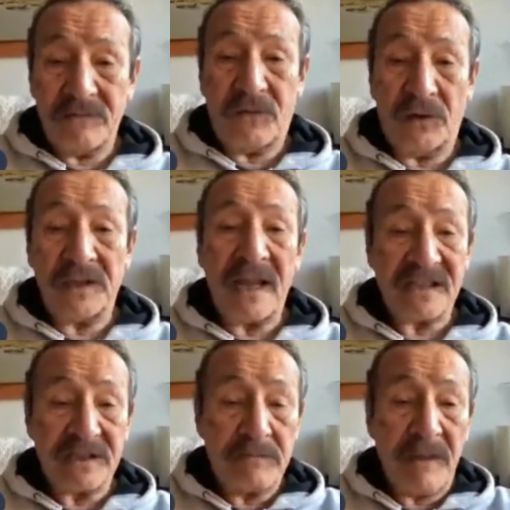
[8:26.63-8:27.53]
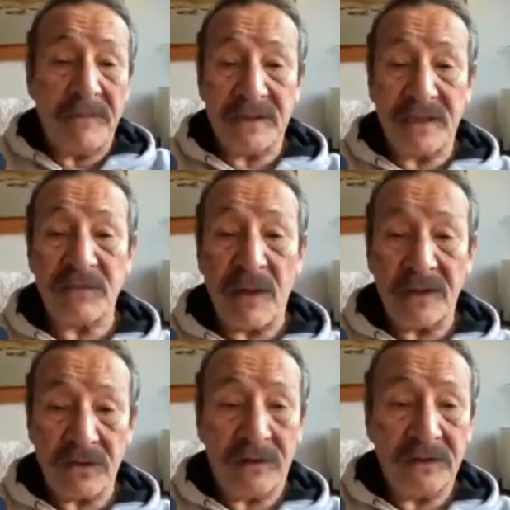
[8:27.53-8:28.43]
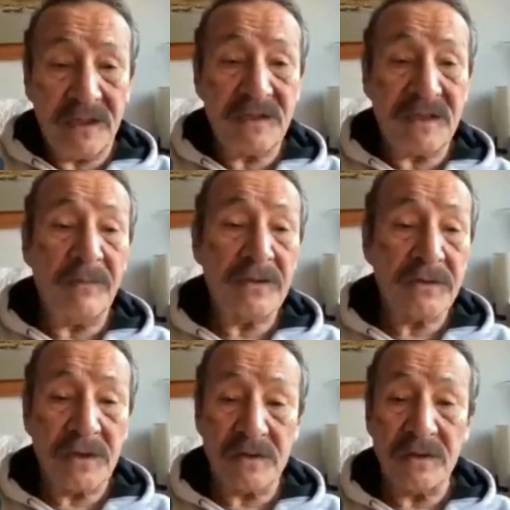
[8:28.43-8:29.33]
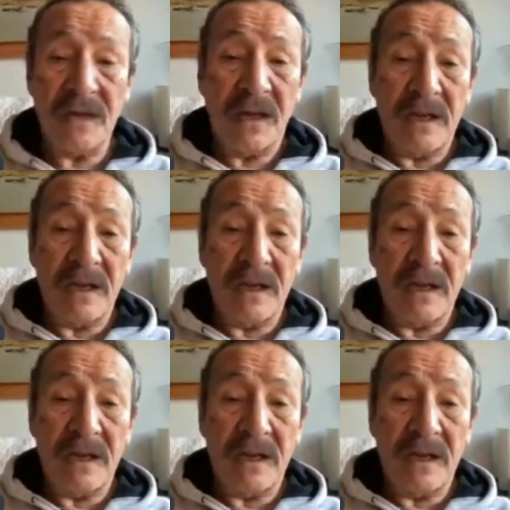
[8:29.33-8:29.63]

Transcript: for the next maybe 6 months on these demonstrations.